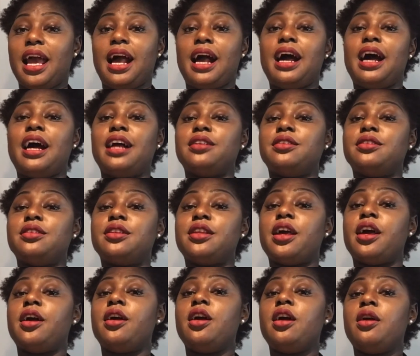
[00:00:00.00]

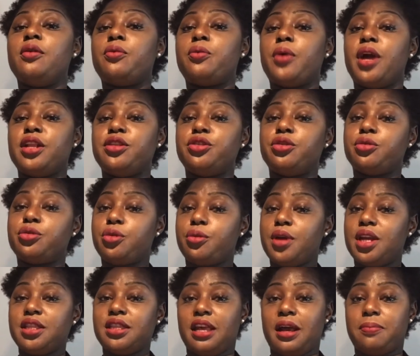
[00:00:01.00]
And when you're
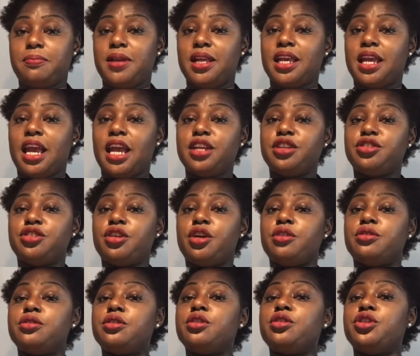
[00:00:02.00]
doing the
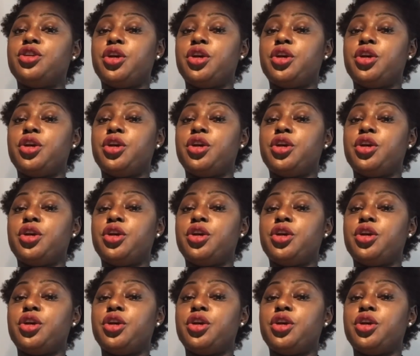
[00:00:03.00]
application,